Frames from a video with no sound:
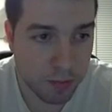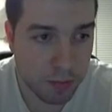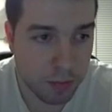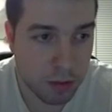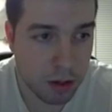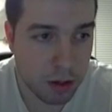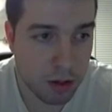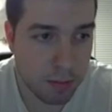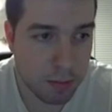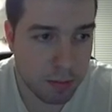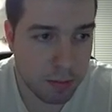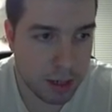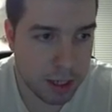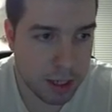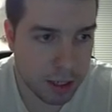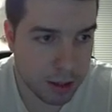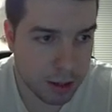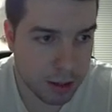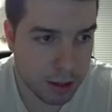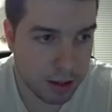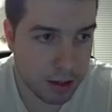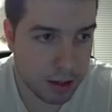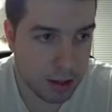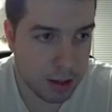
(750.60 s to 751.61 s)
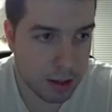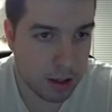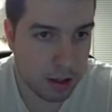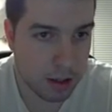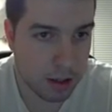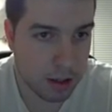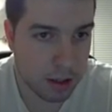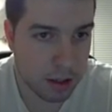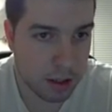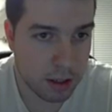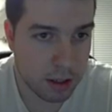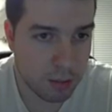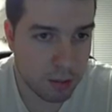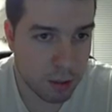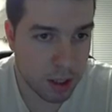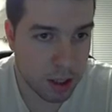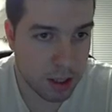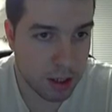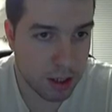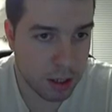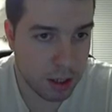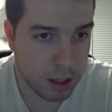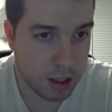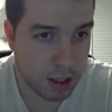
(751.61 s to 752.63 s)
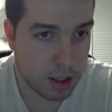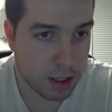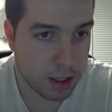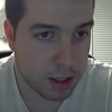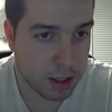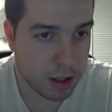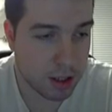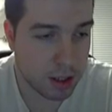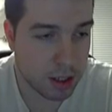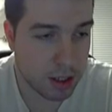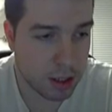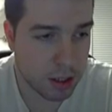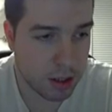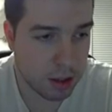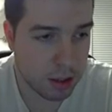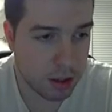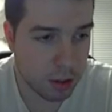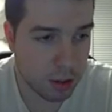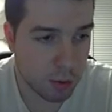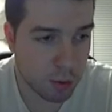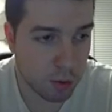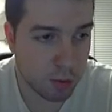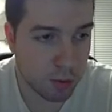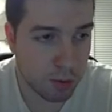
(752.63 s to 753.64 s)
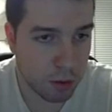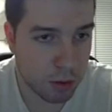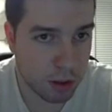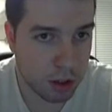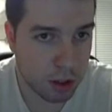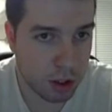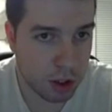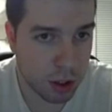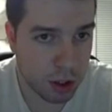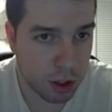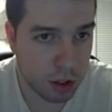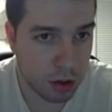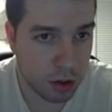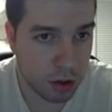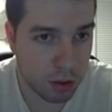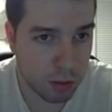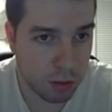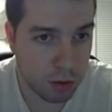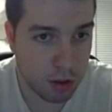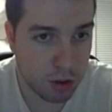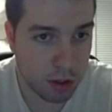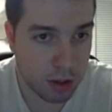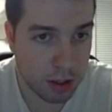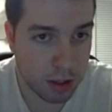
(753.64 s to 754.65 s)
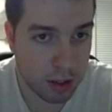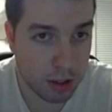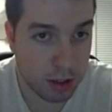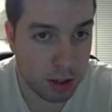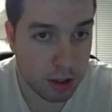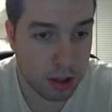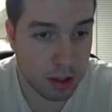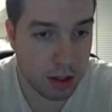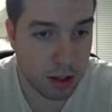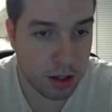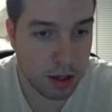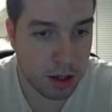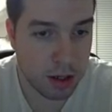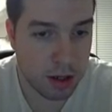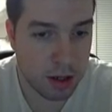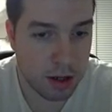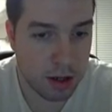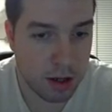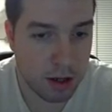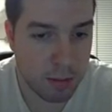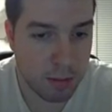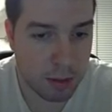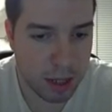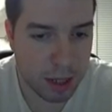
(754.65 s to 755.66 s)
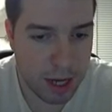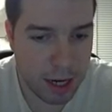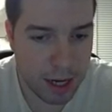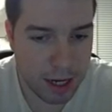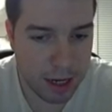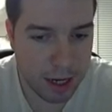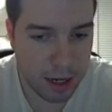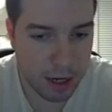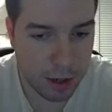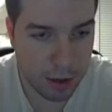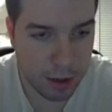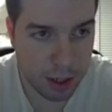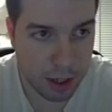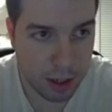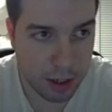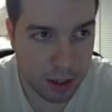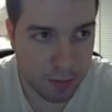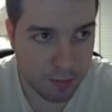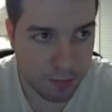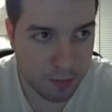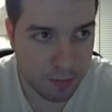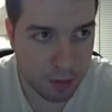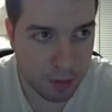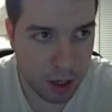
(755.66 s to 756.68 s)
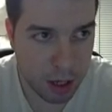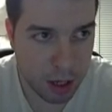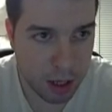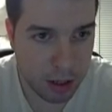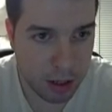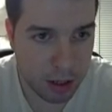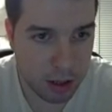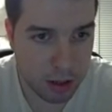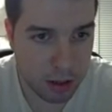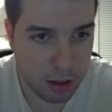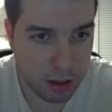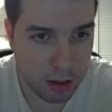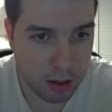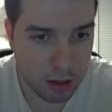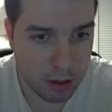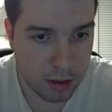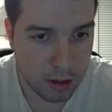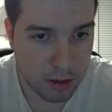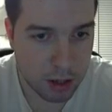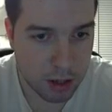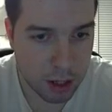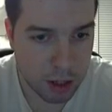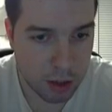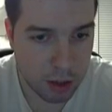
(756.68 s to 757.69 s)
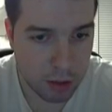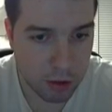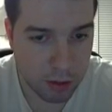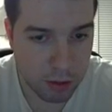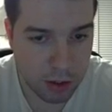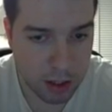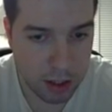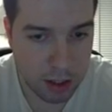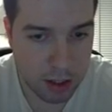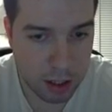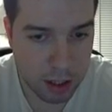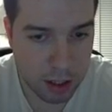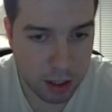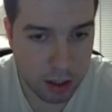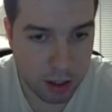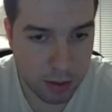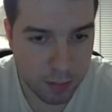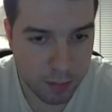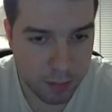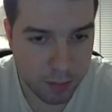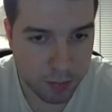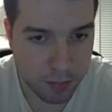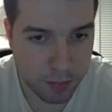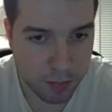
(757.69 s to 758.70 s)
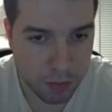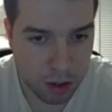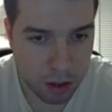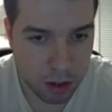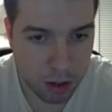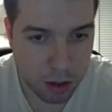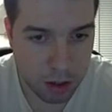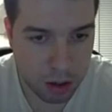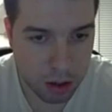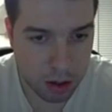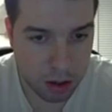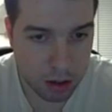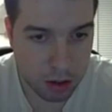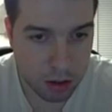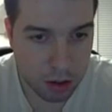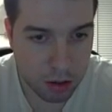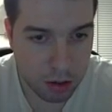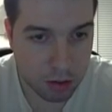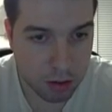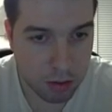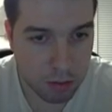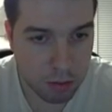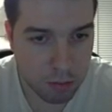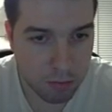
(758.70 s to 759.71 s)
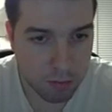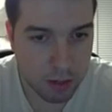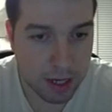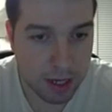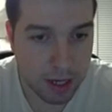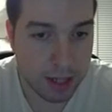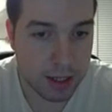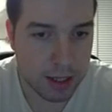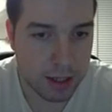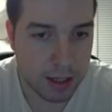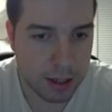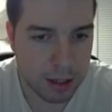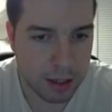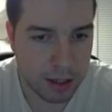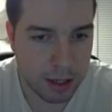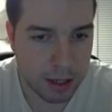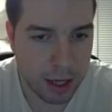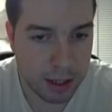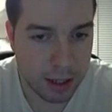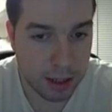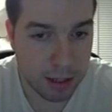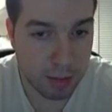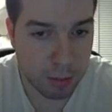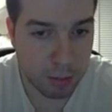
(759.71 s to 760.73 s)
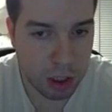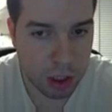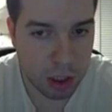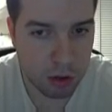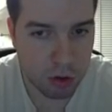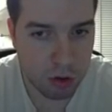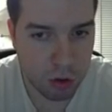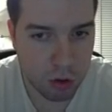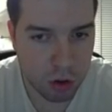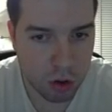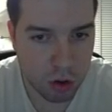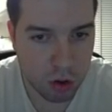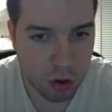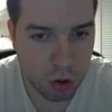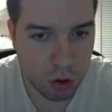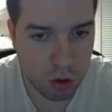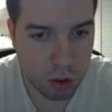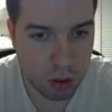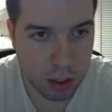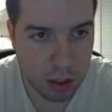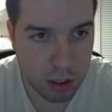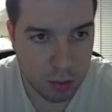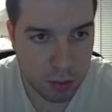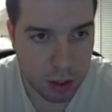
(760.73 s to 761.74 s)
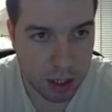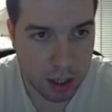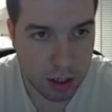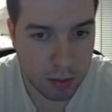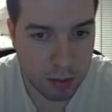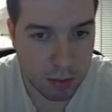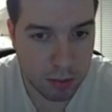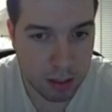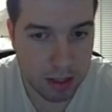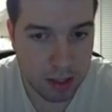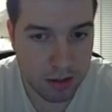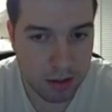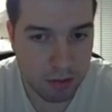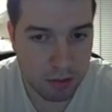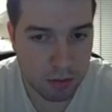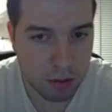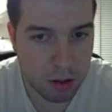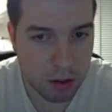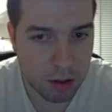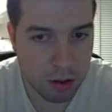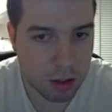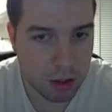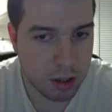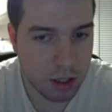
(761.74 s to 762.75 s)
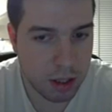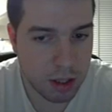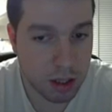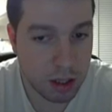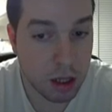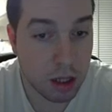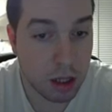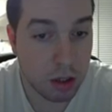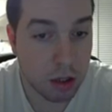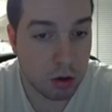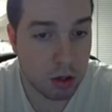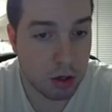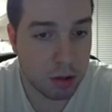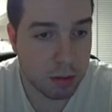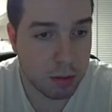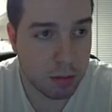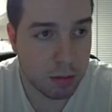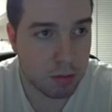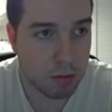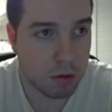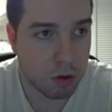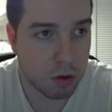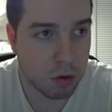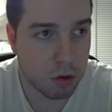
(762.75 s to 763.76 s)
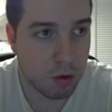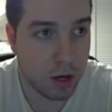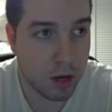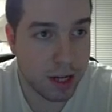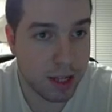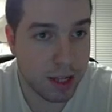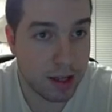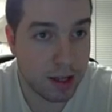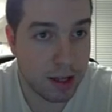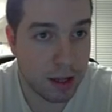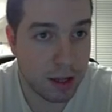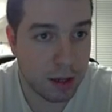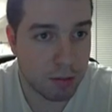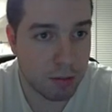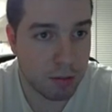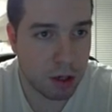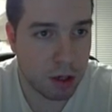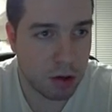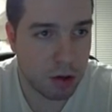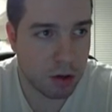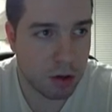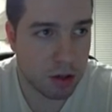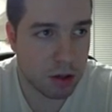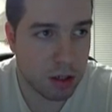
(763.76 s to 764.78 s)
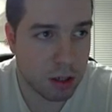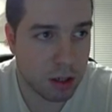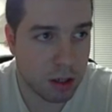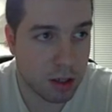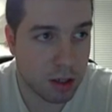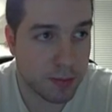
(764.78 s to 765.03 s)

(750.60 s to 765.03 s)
but Smith is in this good position towards the banana area, and as you'll see, Fnatic is getting mid control as well, but it's not gonna do anything because the